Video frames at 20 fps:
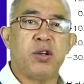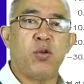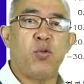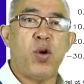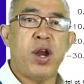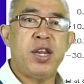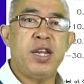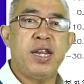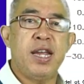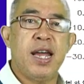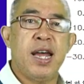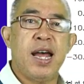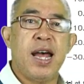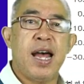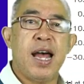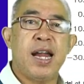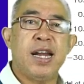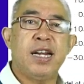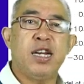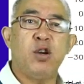right here
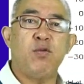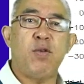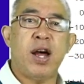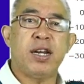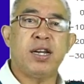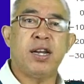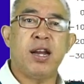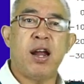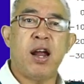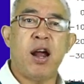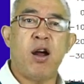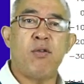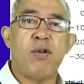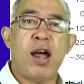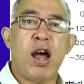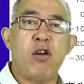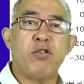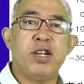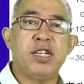another one around